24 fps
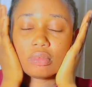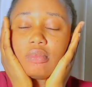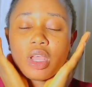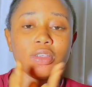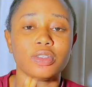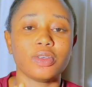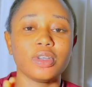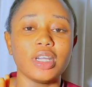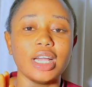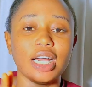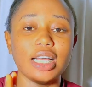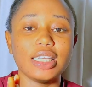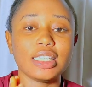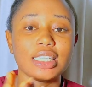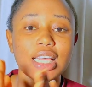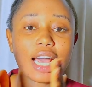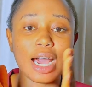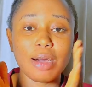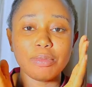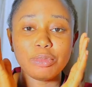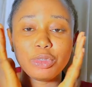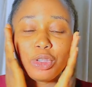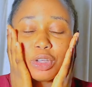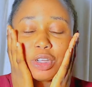So guys,
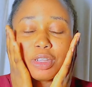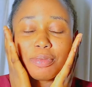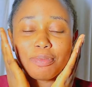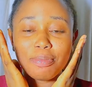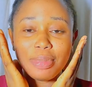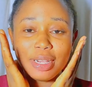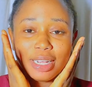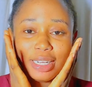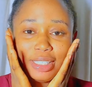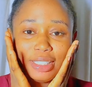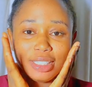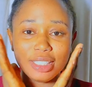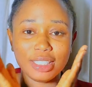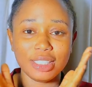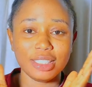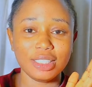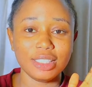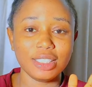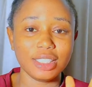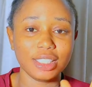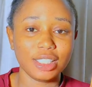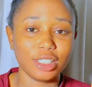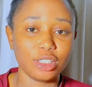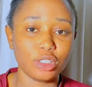I'm done
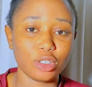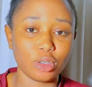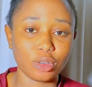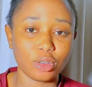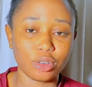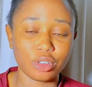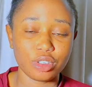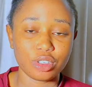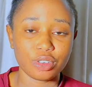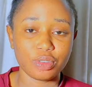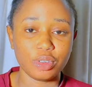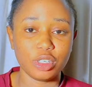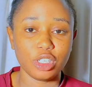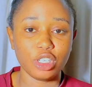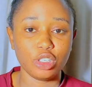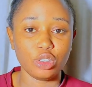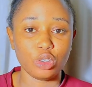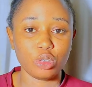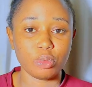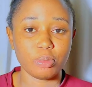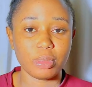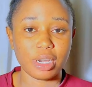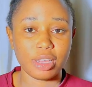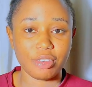blending the sunscreen
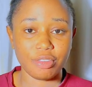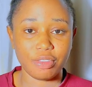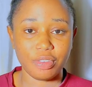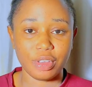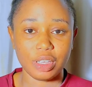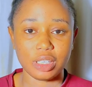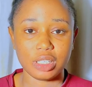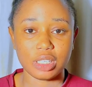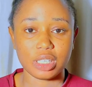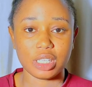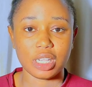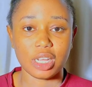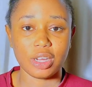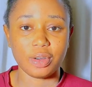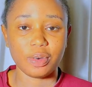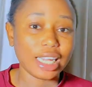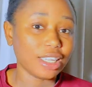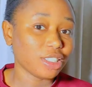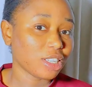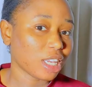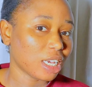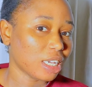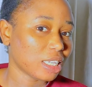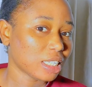into my face now.
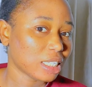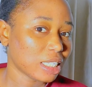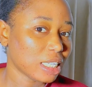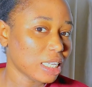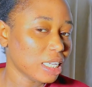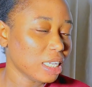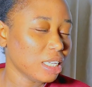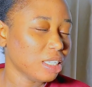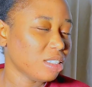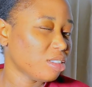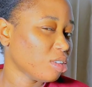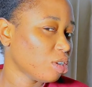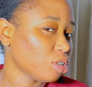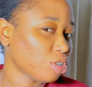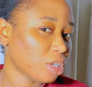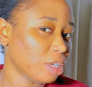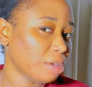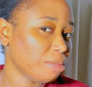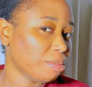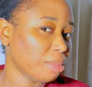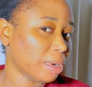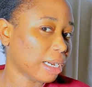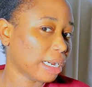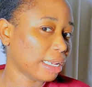As you can see, it's not
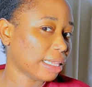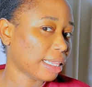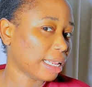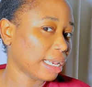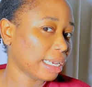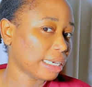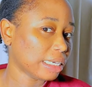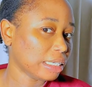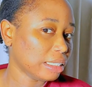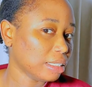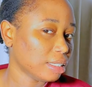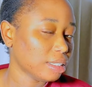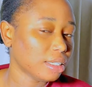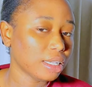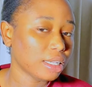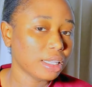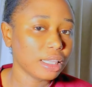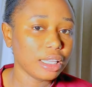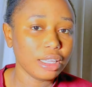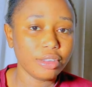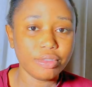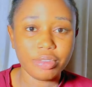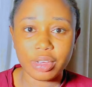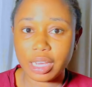doing bad. Like, it didn't
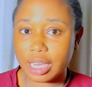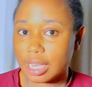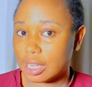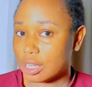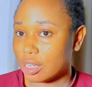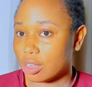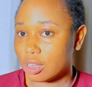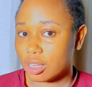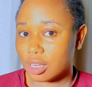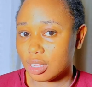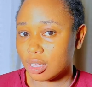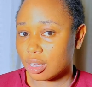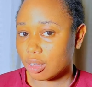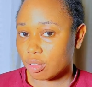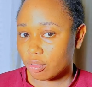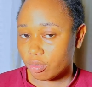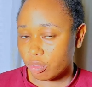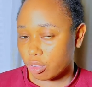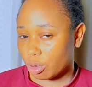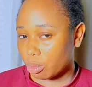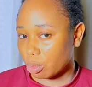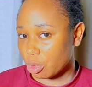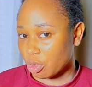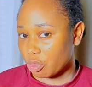leave any
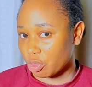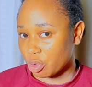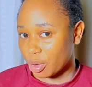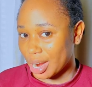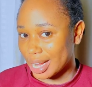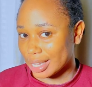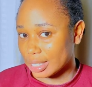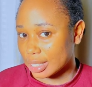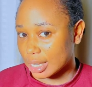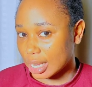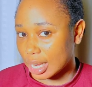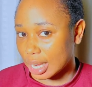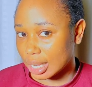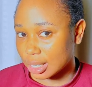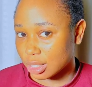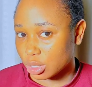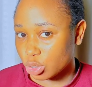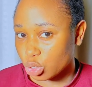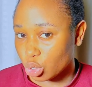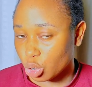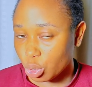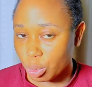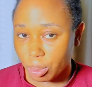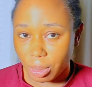form of white
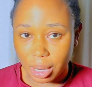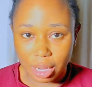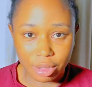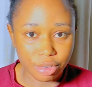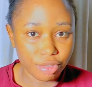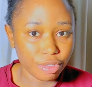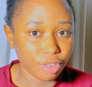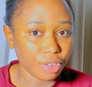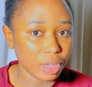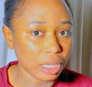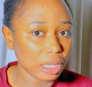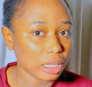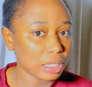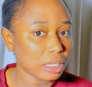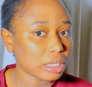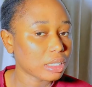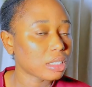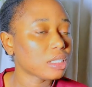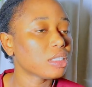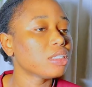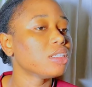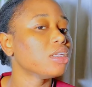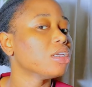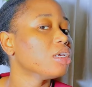cast on my
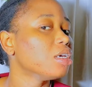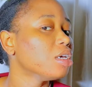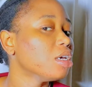face.